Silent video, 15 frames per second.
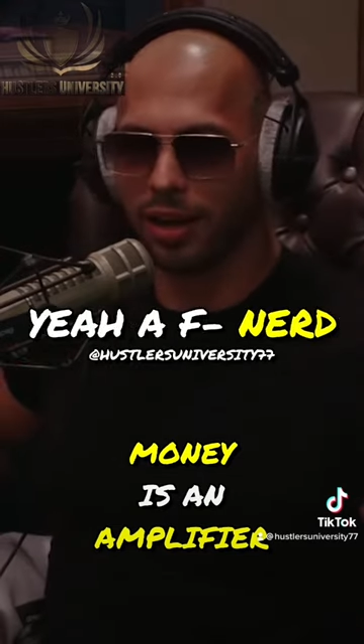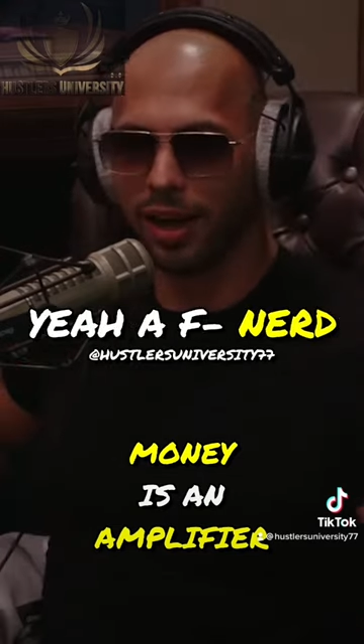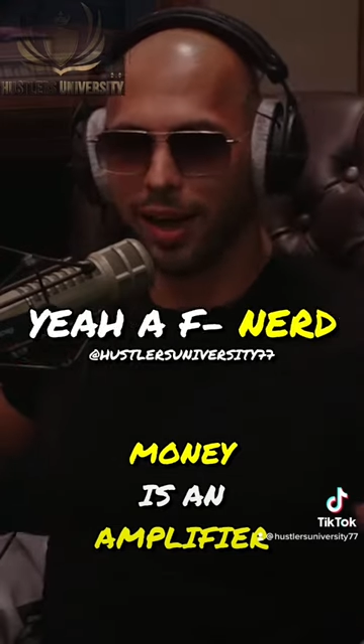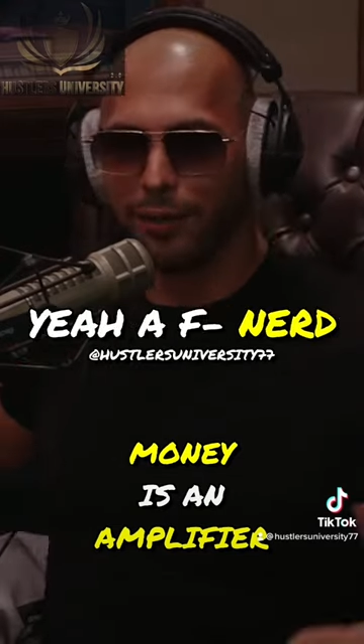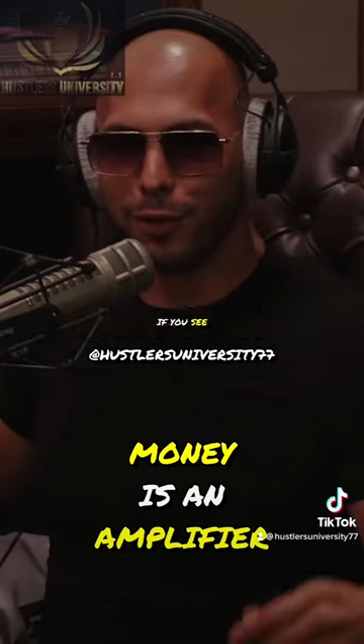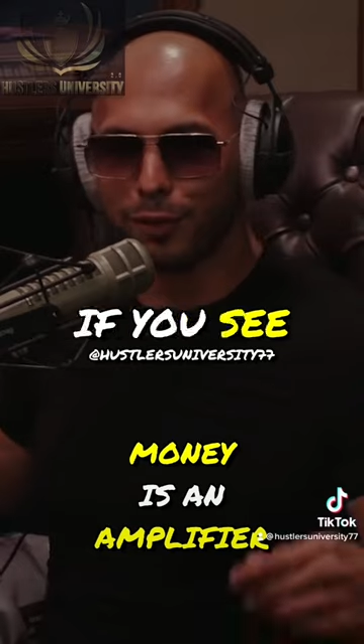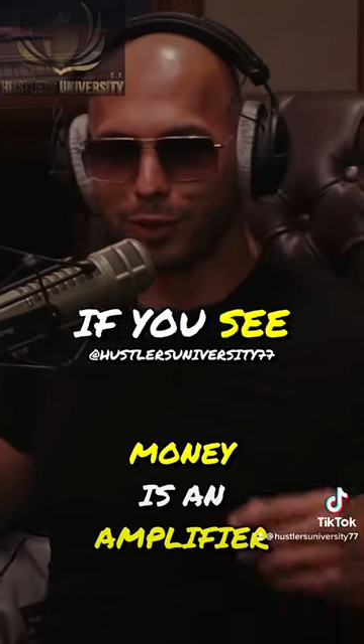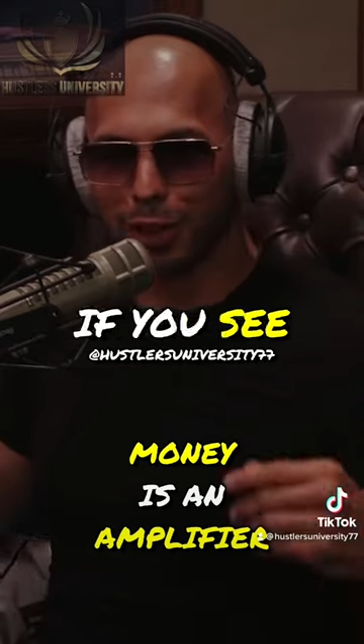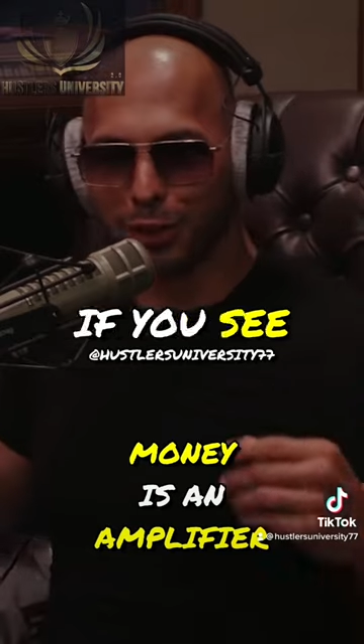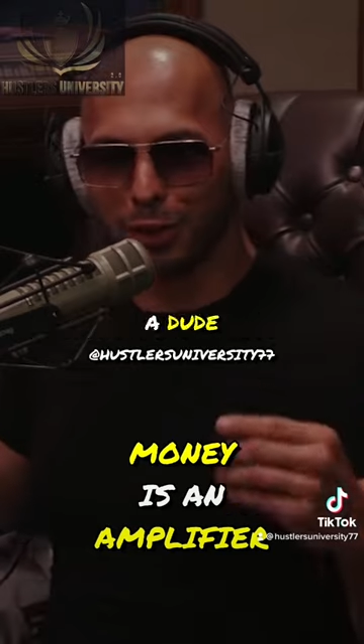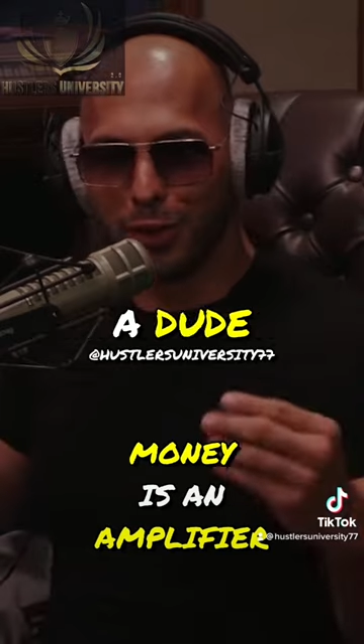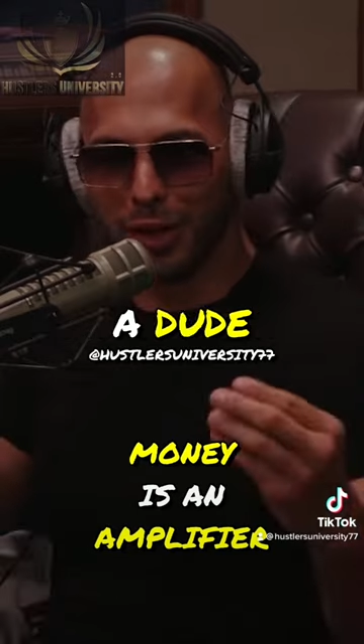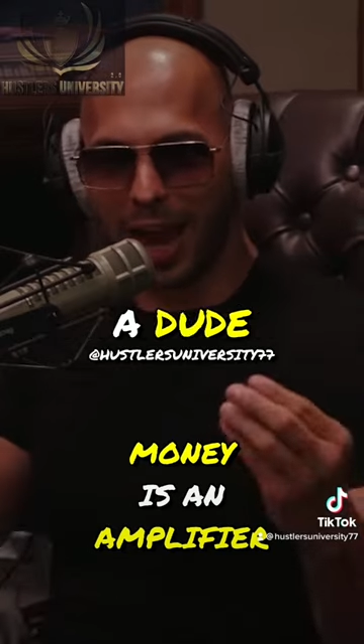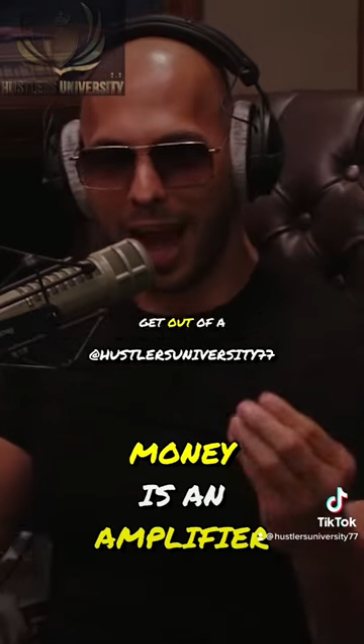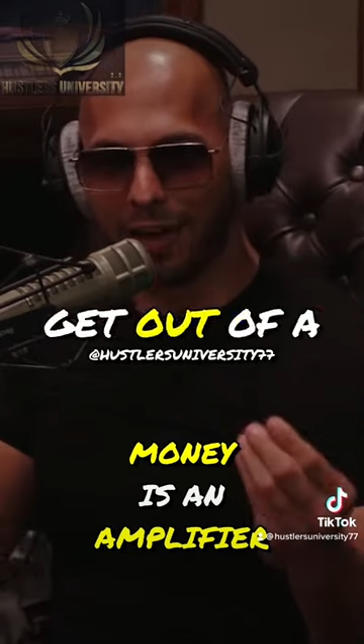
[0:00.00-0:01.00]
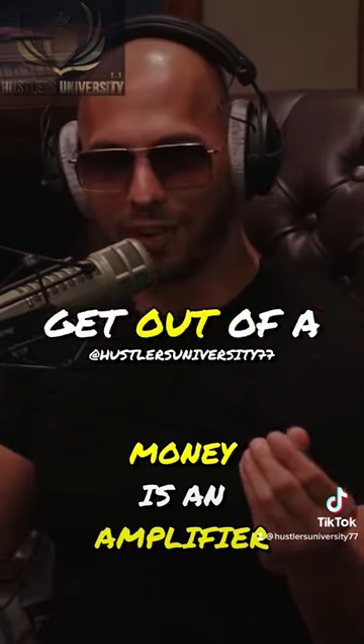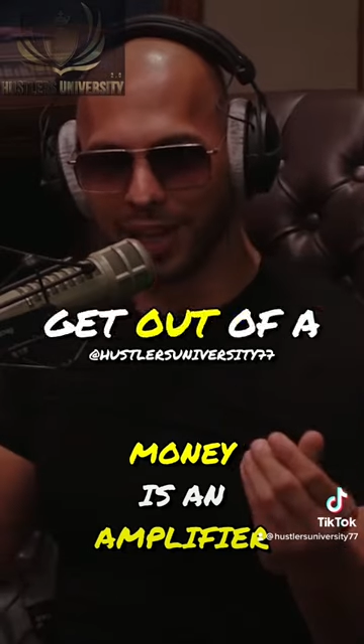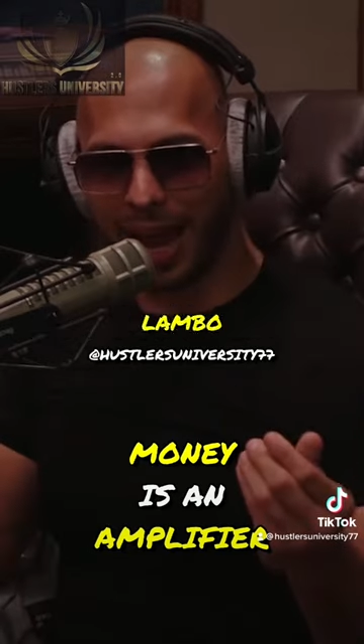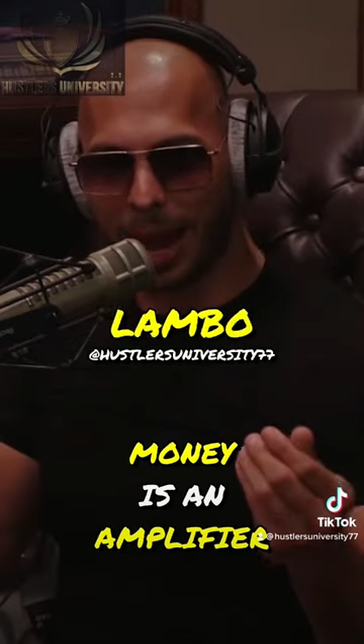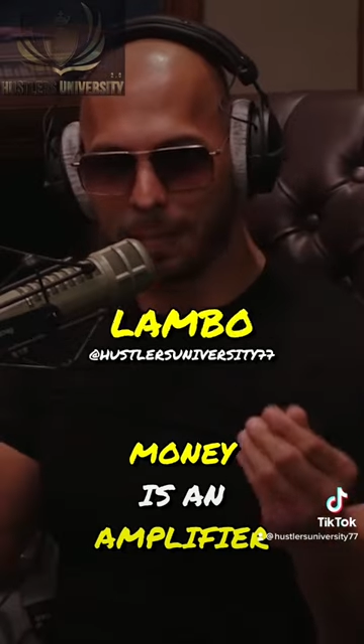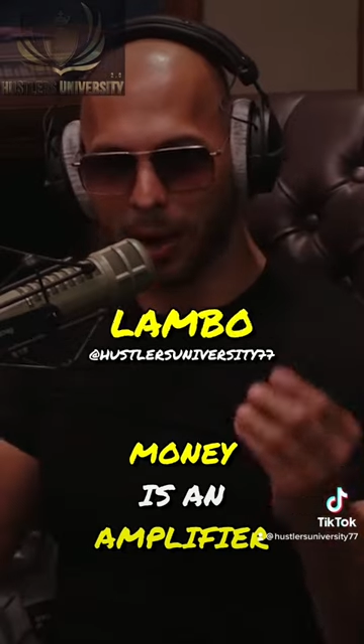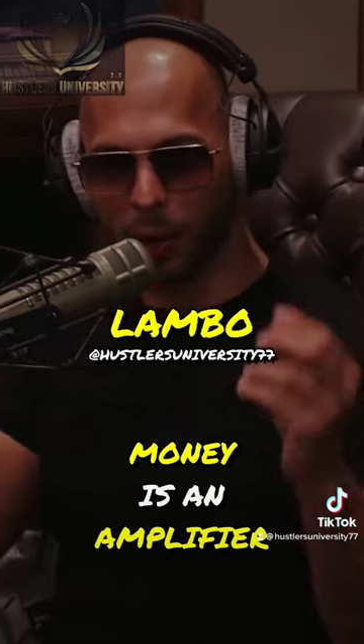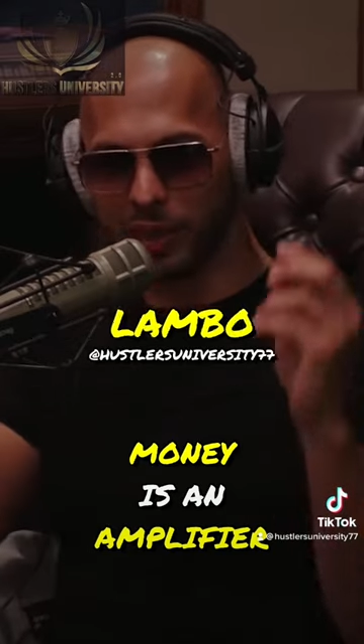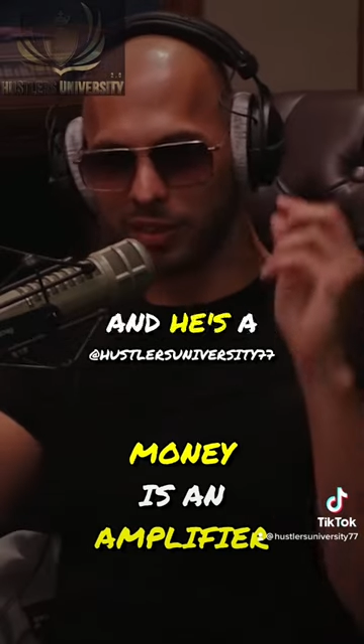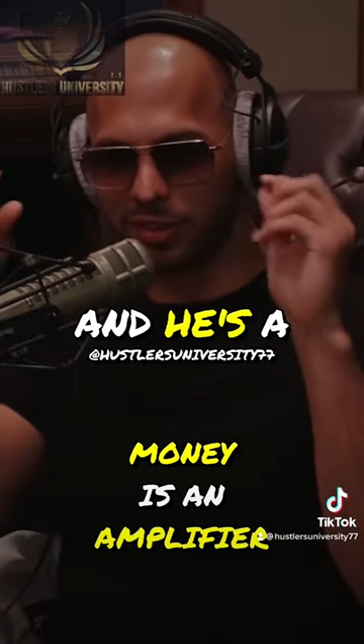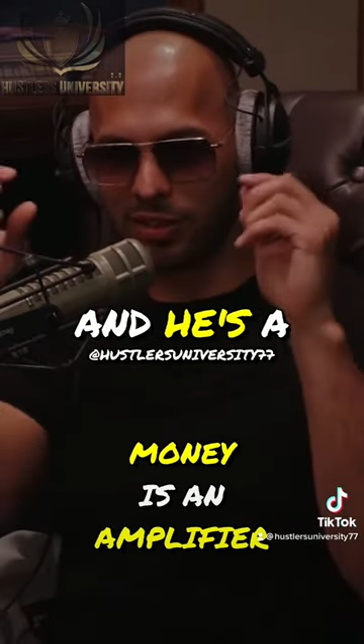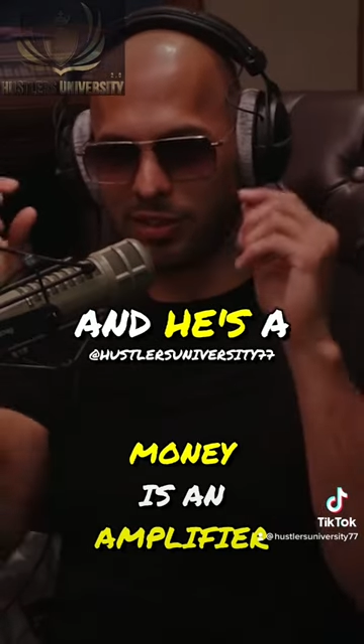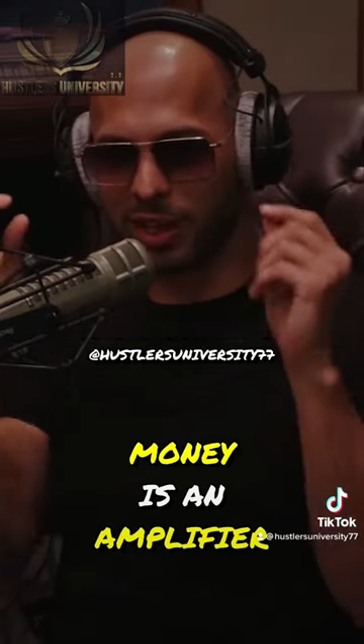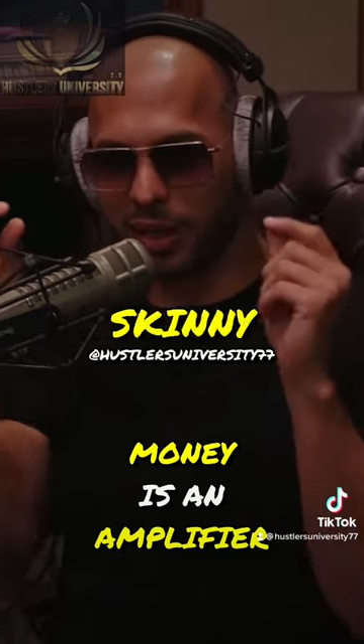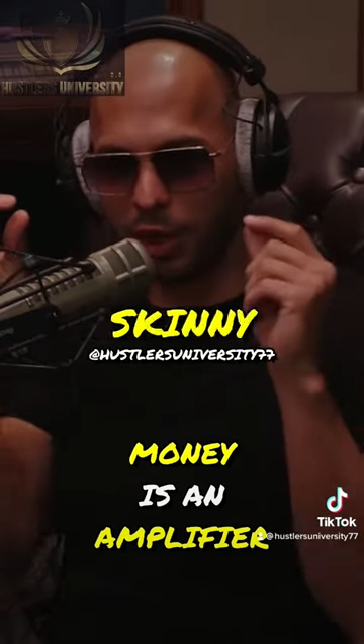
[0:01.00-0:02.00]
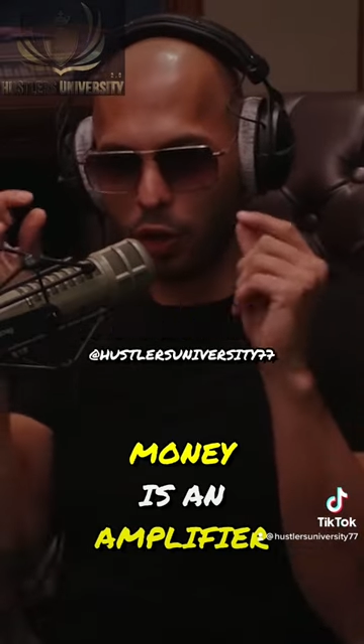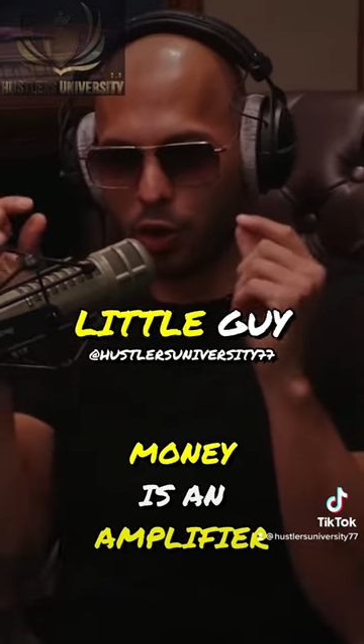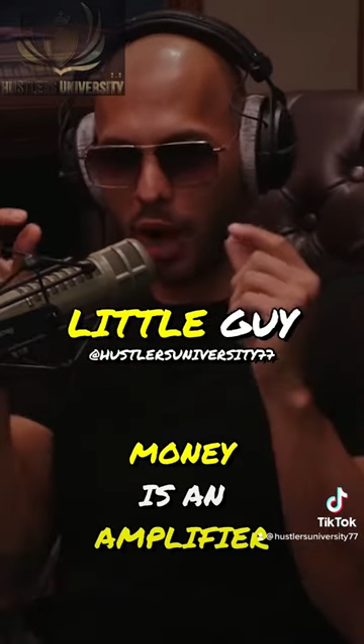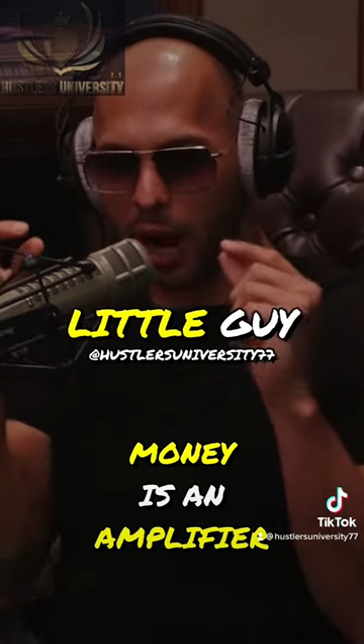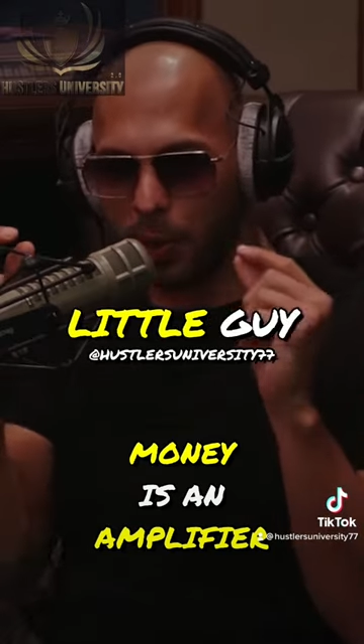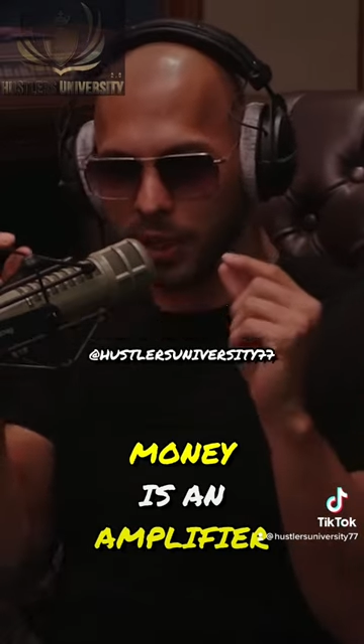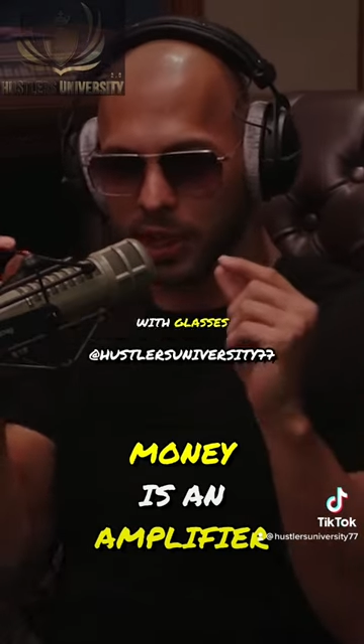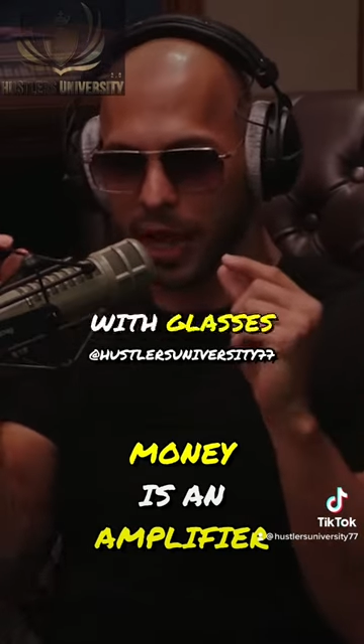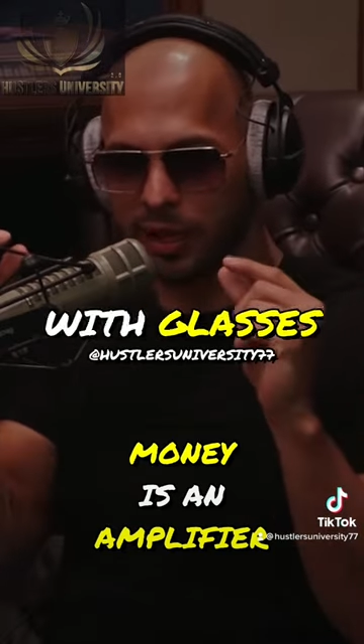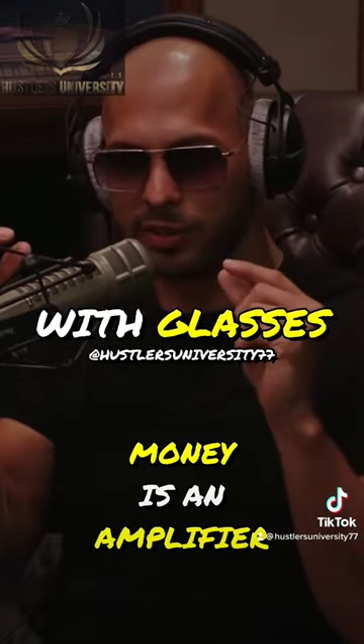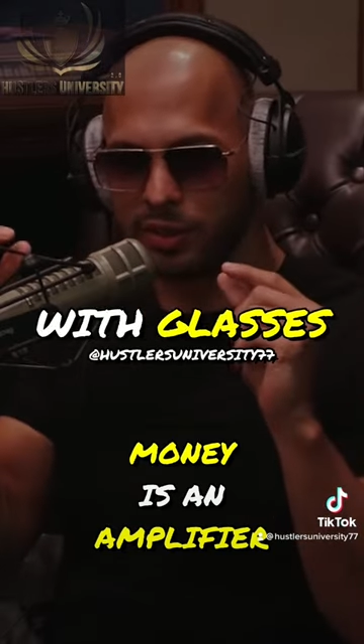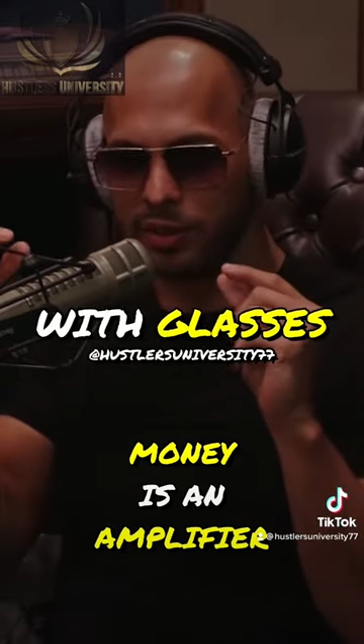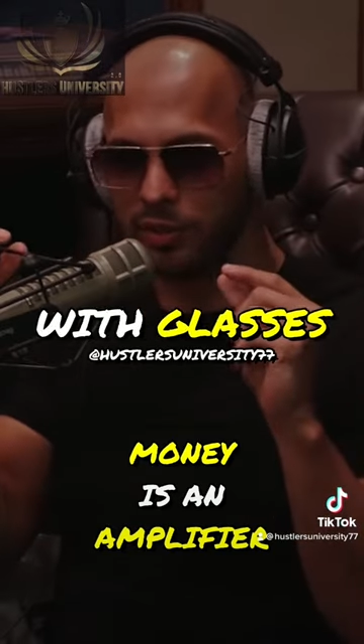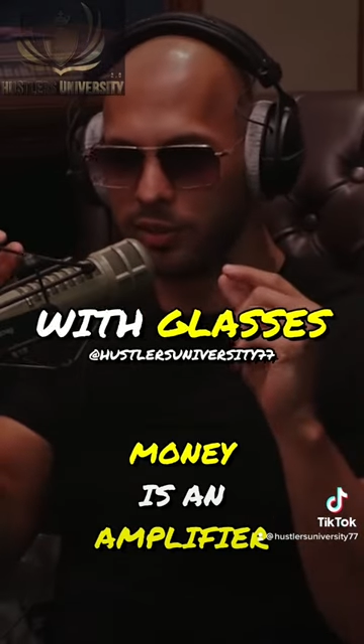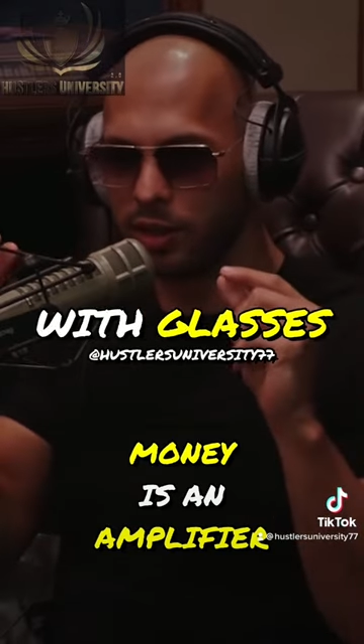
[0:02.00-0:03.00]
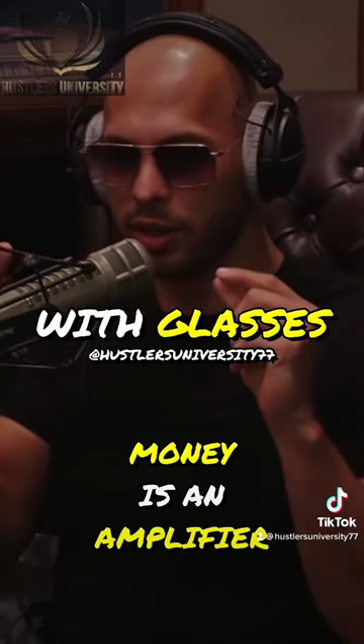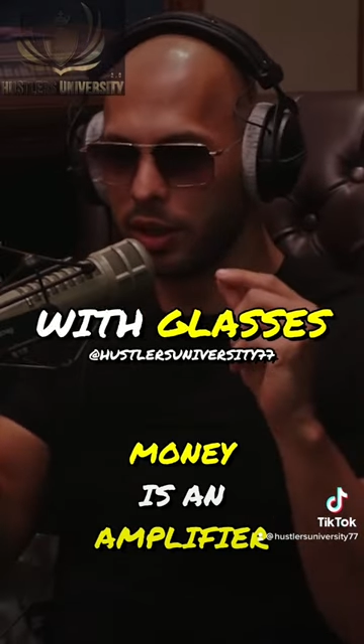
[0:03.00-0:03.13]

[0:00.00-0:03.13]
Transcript: If you see a dude get out of a Lambo and he's a skinny little guy with glasses,